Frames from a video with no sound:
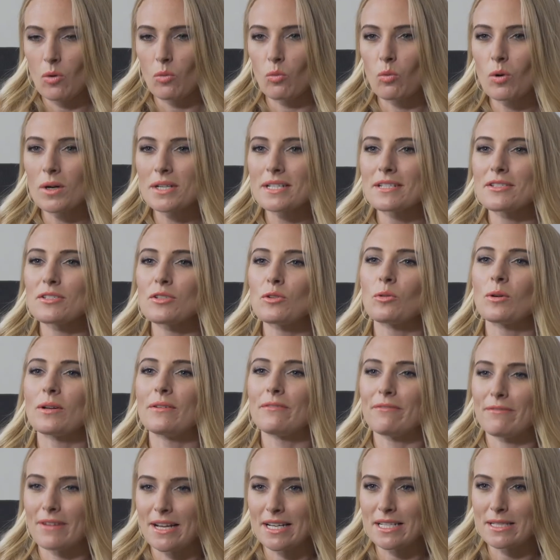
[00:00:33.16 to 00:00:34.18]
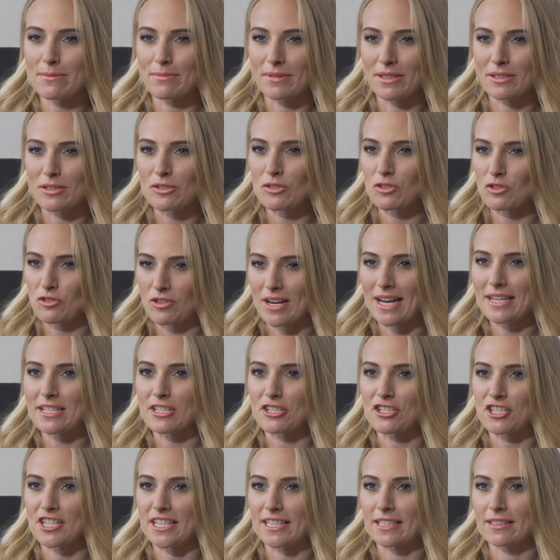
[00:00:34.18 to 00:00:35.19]
What is your investment
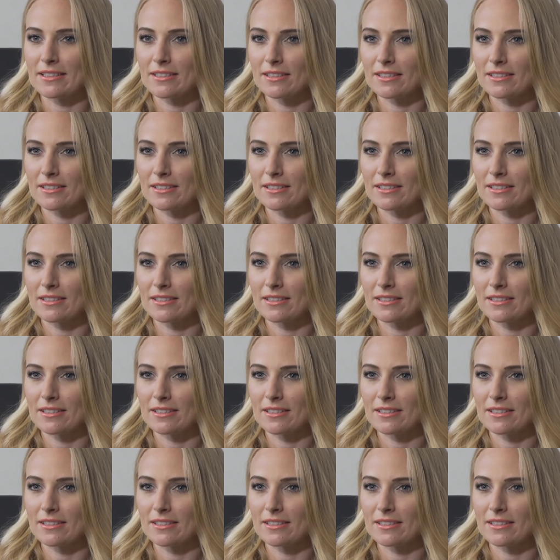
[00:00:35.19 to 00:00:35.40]
strategy?